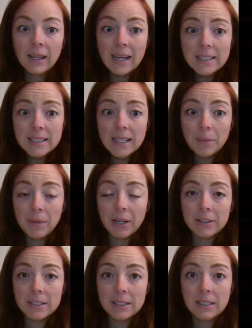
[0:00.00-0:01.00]
Inside my
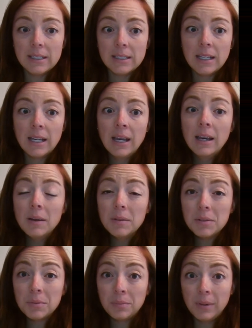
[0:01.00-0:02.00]
chrysalis, it
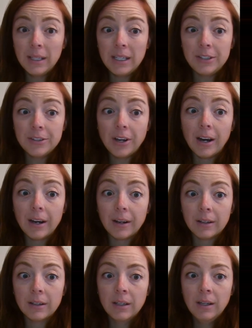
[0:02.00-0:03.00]
was really dark.
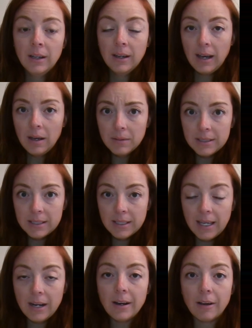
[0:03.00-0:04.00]
I was
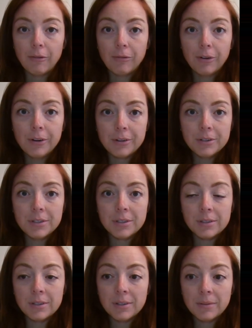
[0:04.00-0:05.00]
scared at first.